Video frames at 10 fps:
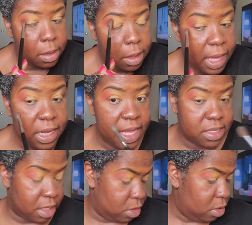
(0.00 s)
And
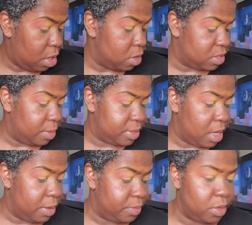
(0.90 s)
listen,
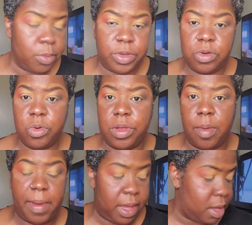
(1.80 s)
sometimes, when you're doing
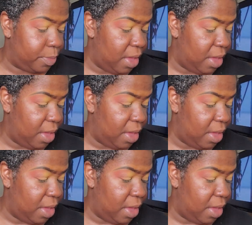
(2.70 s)
your makeup,